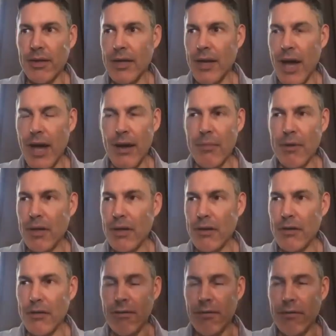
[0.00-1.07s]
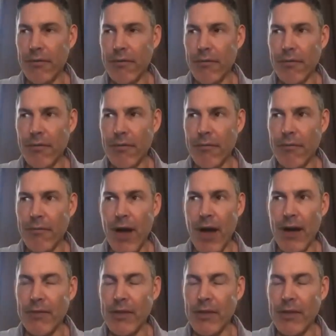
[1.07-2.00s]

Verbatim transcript: got to be five